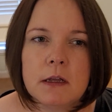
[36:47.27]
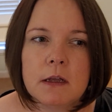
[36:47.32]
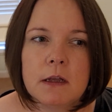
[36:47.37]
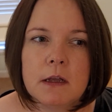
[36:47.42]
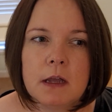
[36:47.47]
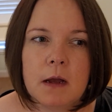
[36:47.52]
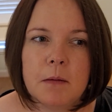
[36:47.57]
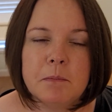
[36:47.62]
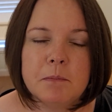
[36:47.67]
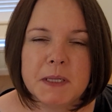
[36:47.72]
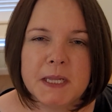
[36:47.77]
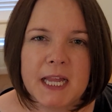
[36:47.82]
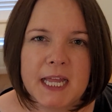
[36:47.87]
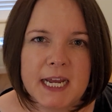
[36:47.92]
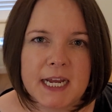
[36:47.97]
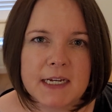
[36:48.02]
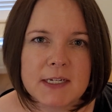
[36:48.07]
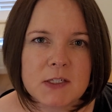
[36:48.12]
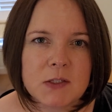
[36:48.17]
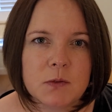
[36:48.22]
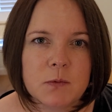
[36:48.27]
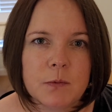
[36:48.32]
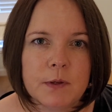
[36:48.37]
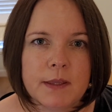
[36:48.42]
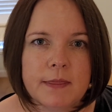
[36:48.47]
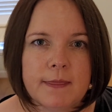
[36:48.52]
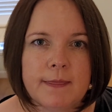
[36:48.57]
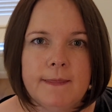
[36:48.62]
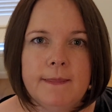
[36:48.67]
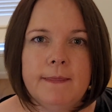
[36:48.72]
complex
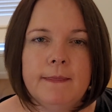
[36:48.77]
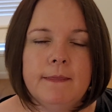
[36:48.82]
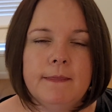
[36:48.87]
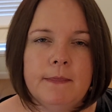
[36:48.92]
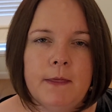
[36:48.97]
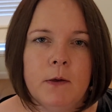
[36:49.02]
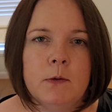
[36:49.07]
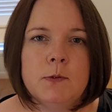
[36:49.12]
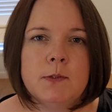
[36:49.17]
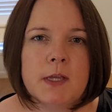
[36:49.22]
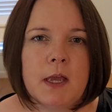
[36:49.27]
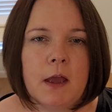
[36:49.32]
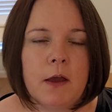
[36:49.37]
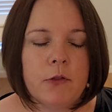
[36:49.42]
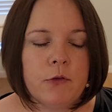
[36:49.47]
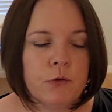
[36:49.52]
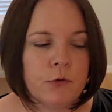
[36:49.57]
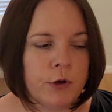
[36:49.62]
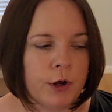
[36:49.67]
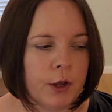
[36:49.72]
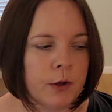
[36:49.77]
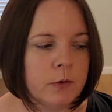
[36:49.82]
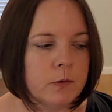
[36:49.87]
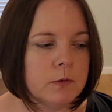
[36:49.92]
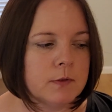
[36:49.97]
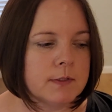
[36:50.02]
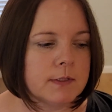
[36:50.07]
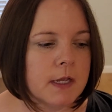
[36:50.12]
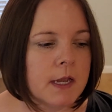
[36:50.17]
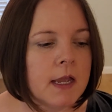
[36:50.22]
with those other
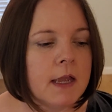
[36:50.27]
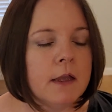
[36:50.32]
notes.